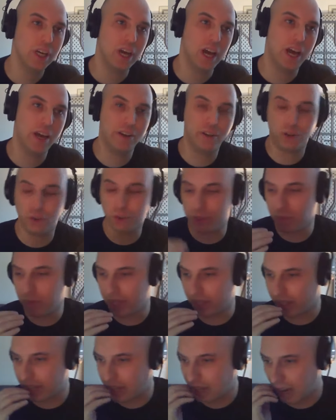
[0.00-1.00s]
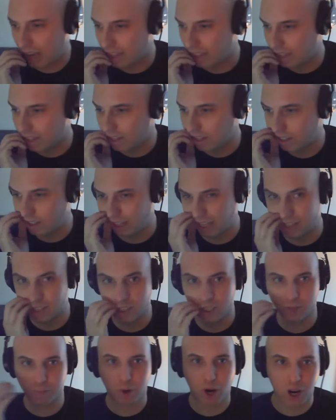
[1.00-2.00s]
And ultimately, I think that's
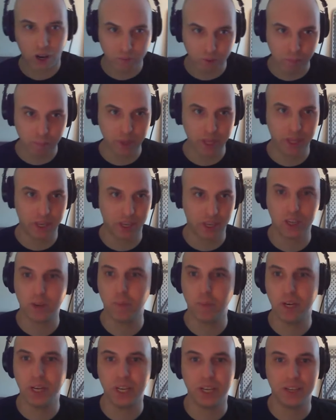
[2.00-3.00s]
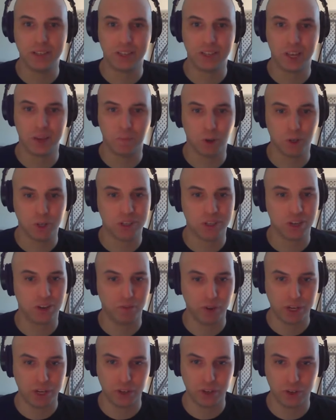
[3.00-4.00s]
just part of what being a human is. Like most of the stuff
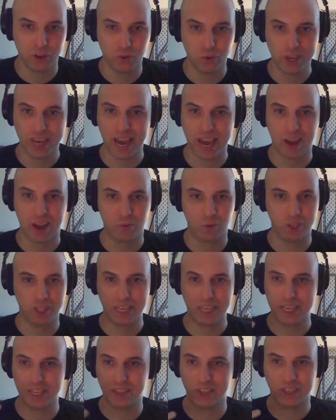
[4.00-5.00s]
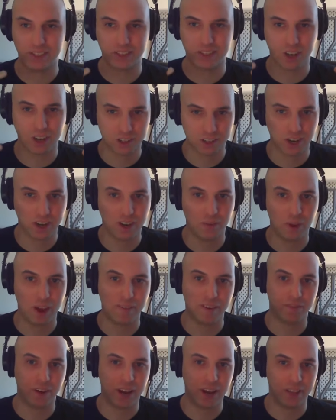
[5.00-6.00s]
we do, we can't really easily study. We have
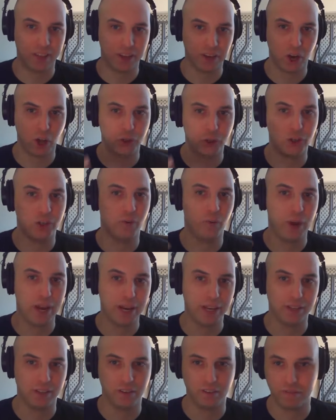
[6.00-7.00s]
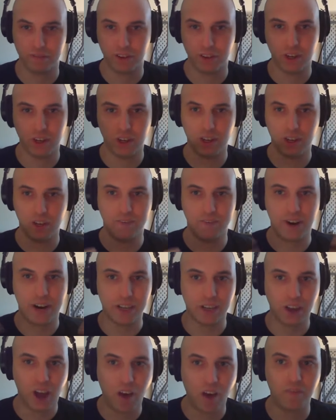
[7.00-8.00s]
to find like alternate ways of
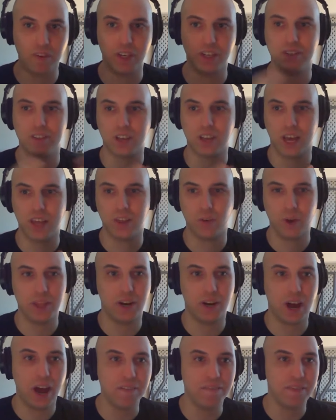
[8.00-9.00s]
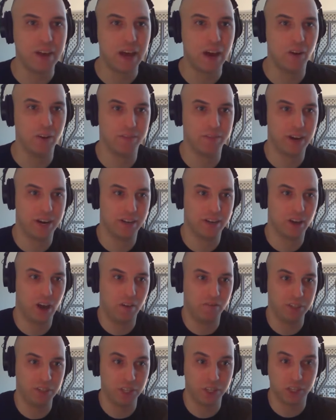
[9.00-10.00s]
finding confidence. And the way that I found to find
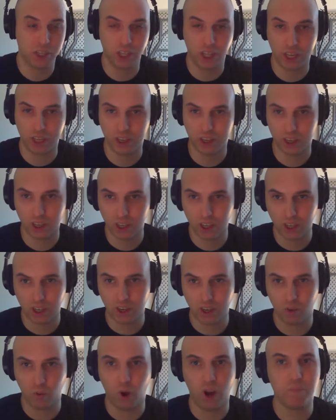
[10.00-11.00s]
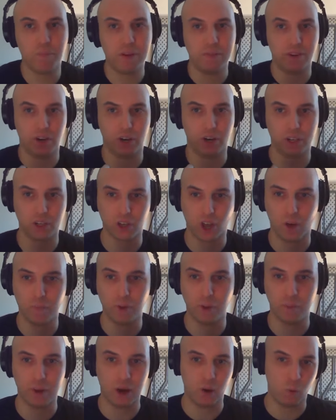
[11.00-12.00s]
confidence is to like, one, be very
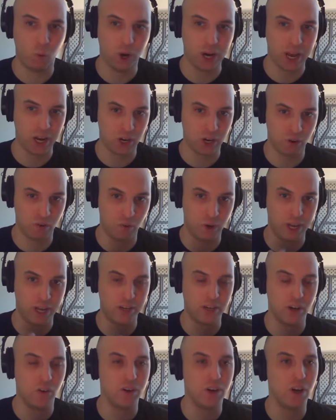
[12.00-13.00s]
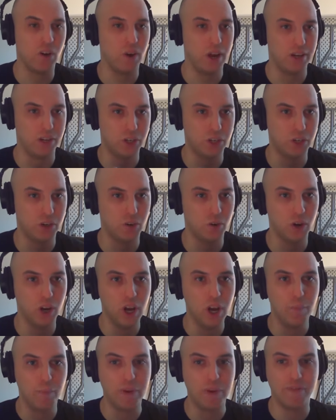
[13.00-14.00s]
humble about what I know and what I don't know. And two,
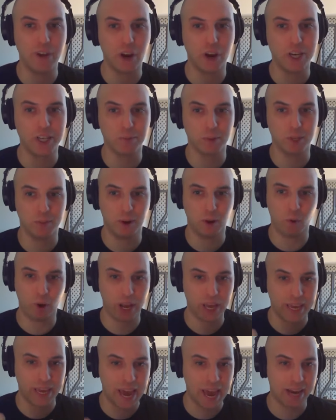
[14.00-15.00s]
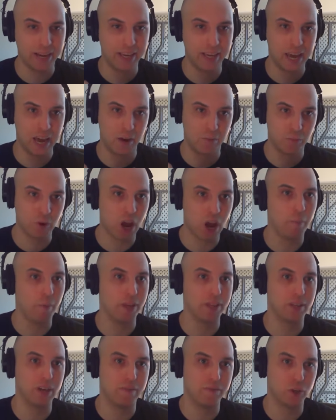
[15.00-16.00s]
be very explicit about what I can and can't
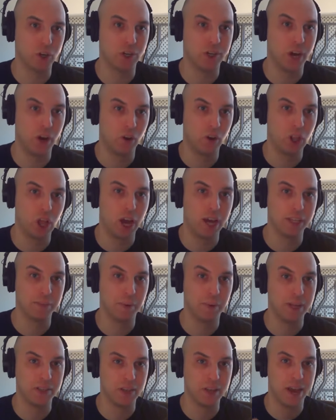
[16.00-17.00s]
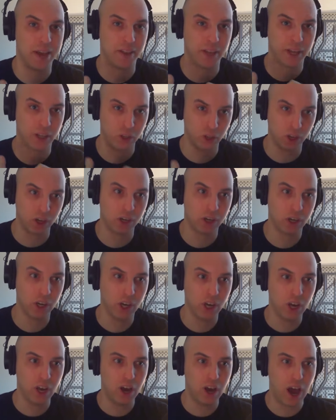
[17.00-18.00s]
promise. And I've turned down clients by saying like, look,
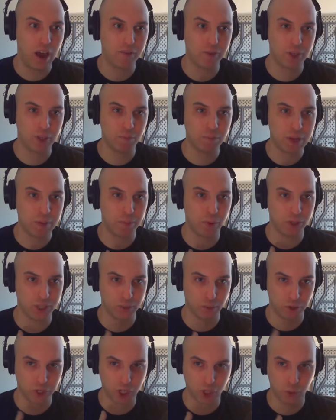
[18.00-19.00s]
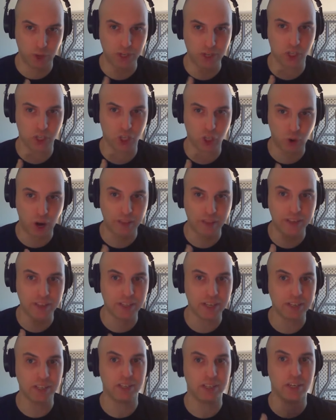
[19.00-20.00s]
I've seen people in similar situations try these
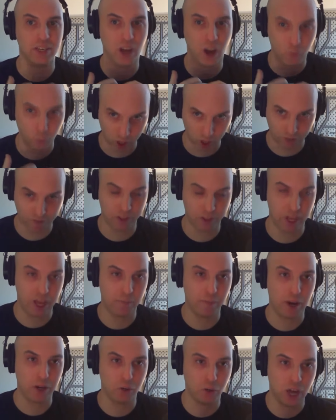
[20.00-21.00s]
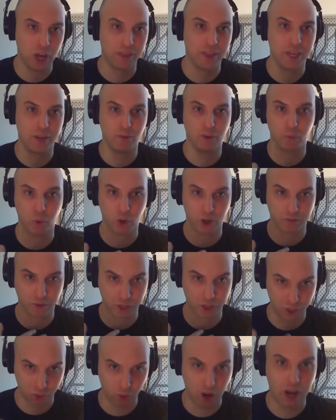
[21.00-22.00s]
things. It did not work for them. I do not think it would work for
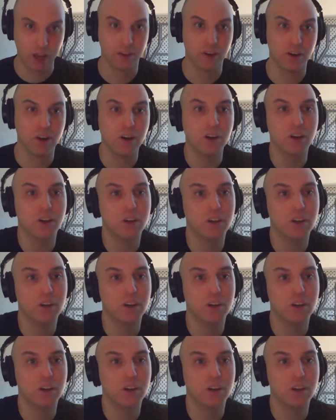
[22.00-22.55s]
you either.